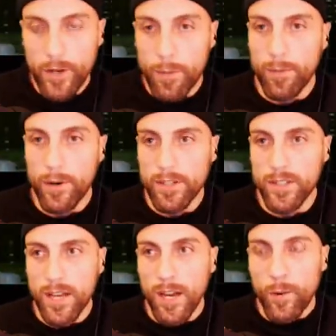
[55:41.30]

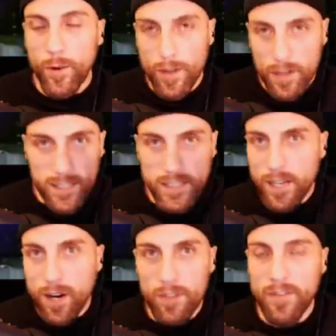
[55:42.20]
books where they're
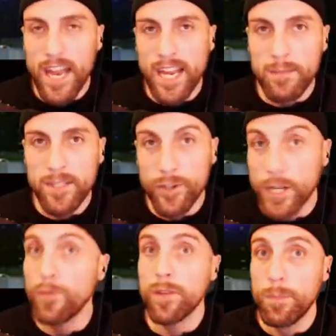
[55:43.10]
listing off names and you
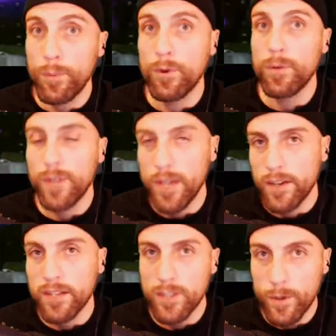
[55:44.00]
get really bored with
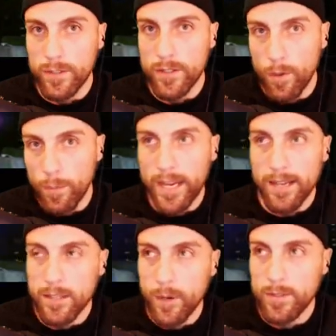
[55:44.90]
hearing so-and-so
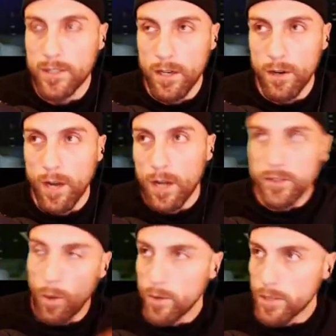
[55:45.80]
beget so-and-so,
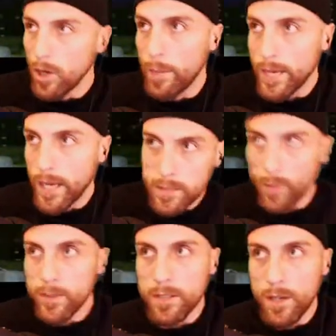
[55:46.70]
so-and-so beget
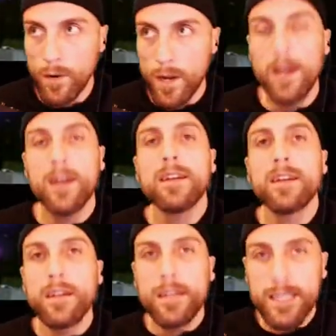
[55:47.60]
so-and-so,
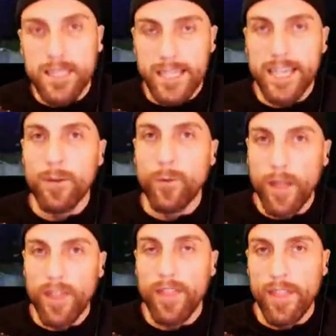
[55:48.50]
stick
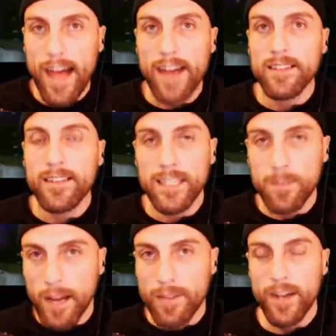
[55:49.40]
with that. That's
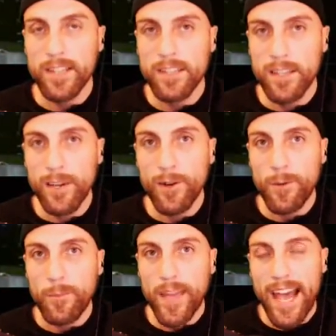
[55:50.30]
my advice to you.
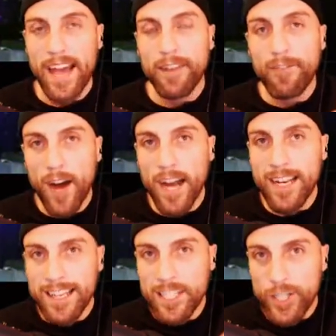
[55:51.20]
And
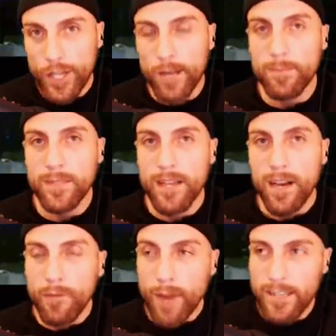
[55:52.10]
find the gems,
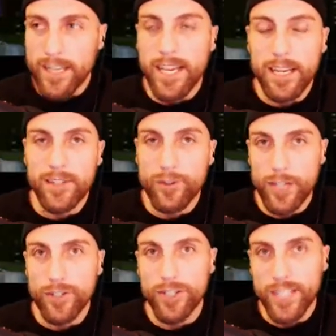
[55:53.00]
find the hidden
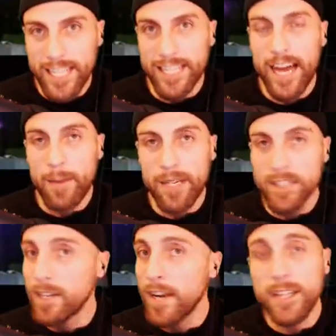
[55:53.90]
treasures in that,
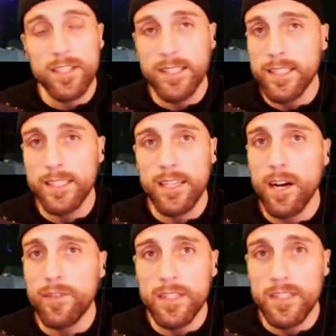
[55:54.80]
because they're not just listing
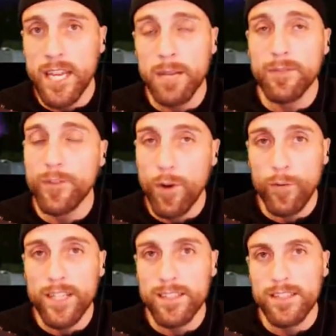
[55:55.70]
off these names for no
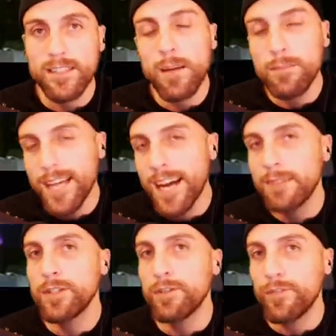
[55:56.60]
reason.
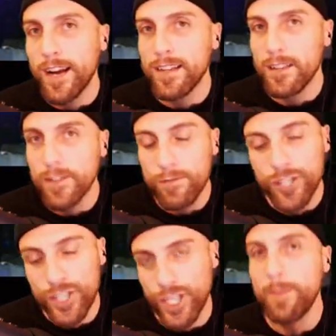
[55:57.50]
Sometimes you find a little
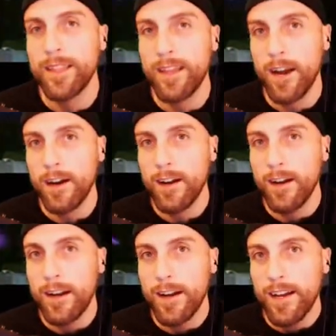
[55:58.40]
gem in there
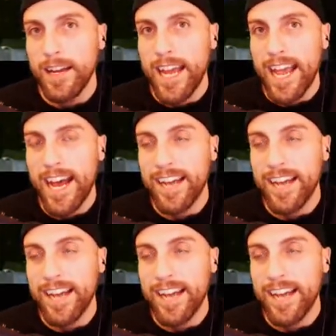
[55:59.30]
and